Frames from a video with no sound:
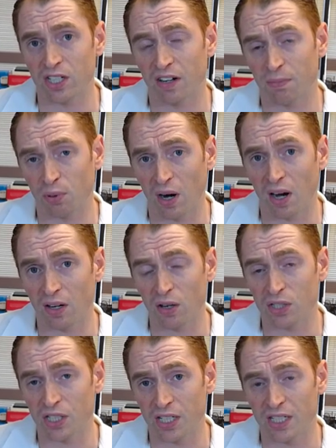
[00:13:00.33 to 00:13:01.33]
of
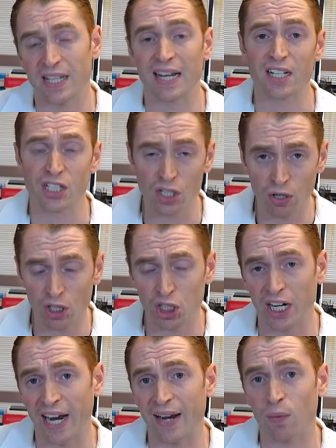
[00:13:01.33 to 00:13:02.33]
prognosis prognosis that
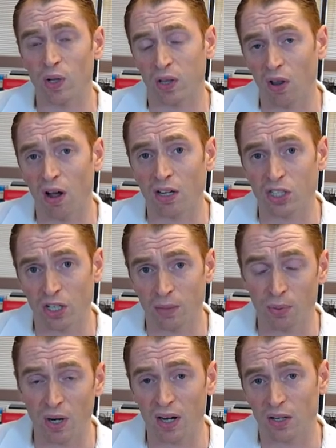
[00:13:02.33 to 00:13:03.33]
associate with long term
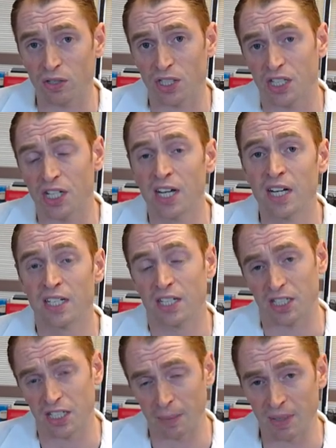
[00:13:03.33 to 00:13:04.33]
prognosis to
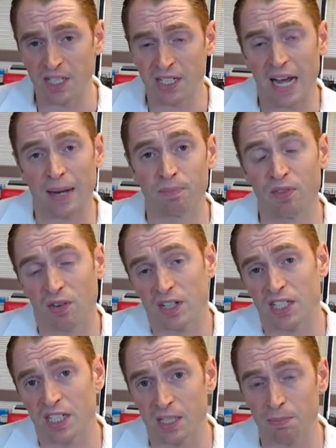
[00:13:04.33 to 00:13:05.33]
some extent. For
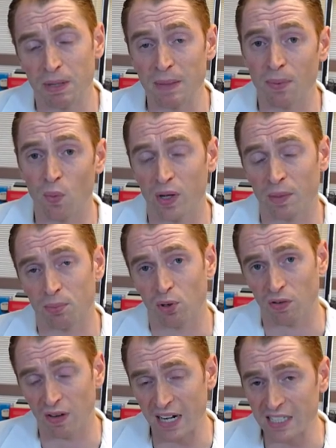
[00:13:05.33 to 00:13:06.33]
instance, people with
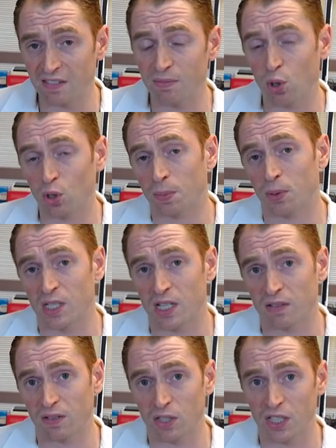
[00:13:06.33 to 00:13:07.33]
progressive multiple
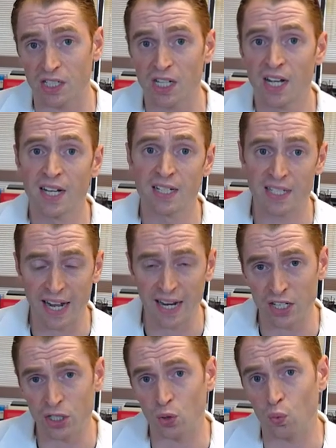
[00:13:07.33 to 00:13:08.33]
sclerosis tend
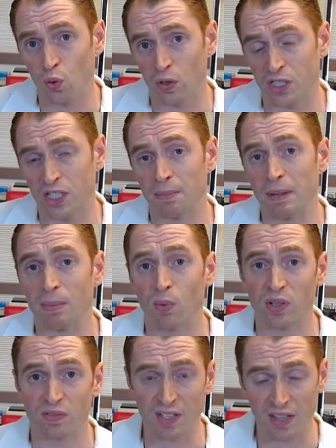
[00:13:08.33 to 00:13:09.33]
to do worse than people
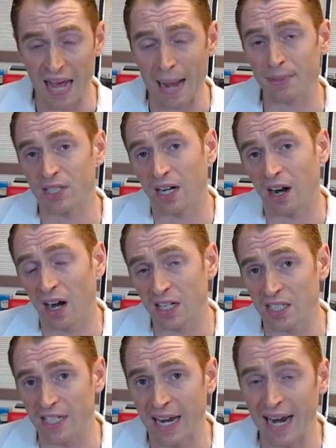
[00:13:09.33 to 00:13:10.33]
with relapsing
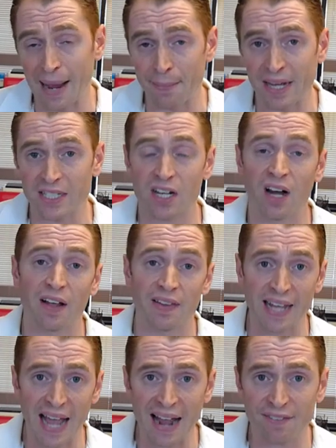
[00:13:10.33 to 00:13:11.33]
onset MS on
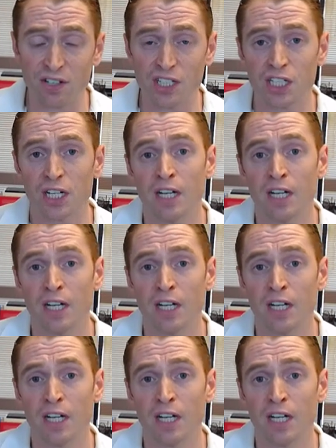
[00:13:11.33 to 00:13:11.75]
the average.